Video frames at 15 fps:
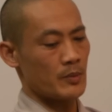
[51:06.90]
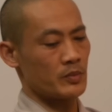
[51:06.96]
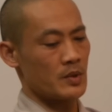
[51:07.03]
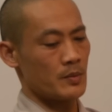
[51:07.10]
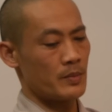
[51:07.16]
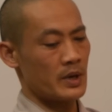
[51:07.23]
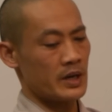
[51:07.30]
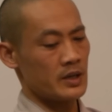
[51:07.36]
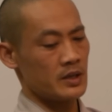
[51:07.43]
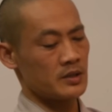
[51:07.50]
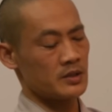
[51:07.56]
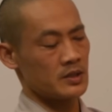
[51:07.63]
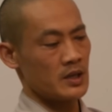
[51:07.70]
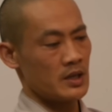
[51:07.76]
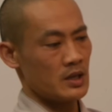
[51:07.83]
up the
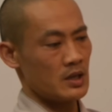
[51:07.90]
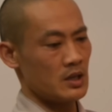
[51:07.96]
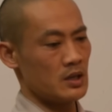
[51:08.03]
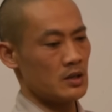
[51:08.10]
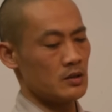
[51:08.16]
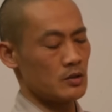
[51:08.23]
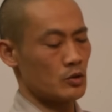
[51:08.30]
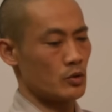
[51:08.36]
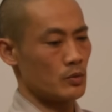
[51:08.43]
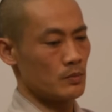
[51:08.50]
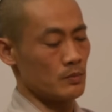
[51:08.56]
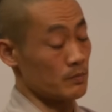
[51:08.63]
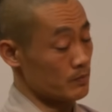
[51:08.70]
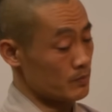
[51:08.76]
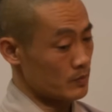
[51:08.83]
bikes, in
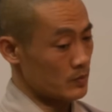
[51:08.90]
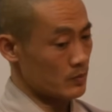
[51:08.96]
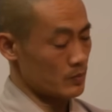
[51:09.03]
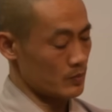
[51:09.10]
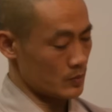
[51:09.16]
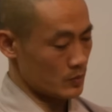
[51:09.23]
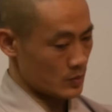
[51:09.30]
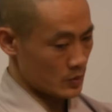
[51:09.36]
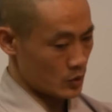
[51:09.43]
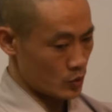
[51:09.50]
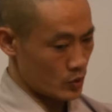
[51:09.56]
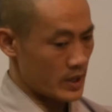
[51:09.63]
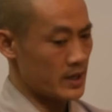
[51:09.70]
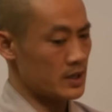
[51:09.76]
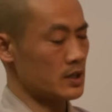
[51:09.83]

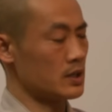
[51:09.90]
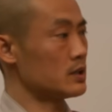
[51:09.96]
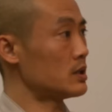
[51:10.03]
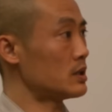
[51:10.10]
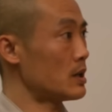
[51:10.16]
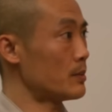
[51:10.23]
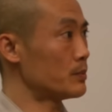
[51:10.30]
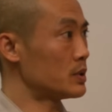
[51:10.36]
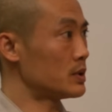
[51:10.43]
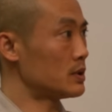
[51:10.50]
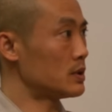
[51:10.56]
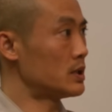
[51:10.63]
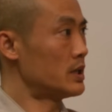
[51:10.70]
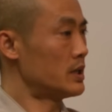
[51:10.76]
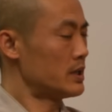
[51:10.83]
creating the
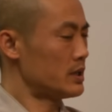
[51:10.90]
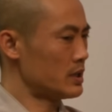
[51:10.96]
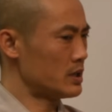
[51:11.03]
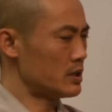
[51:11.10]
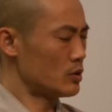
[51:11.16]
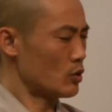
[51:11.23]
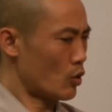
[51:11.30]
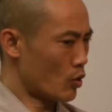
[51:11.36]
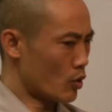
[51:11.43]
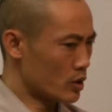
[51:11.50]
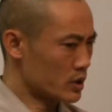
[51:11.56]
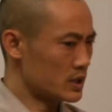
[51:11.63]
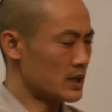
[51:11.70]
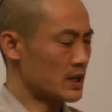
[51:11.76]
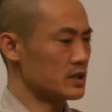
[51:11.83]
temple, in
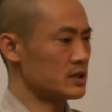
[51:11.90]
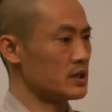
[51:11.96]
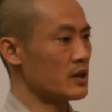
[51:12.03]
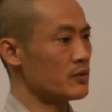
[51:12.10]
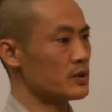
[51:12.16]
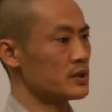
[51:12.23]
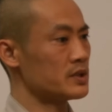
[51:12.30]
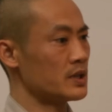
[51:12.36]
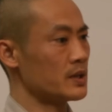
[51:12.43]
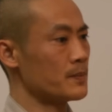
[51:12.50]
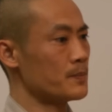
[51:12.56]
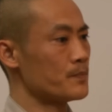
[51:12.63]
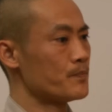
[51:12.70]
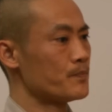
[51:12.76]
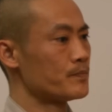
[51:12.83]
organizing
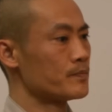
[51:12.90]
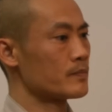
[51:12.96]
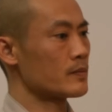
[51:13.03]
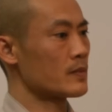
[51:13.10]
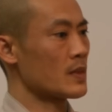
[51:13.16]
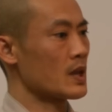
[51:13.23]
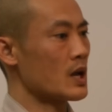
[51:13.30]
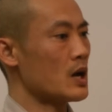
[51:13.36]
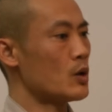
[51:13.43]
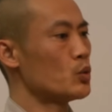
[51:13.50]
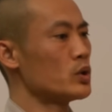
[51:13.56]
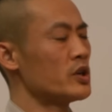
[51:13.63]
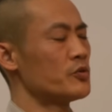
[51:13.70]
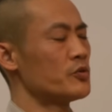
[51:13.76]
everything, I would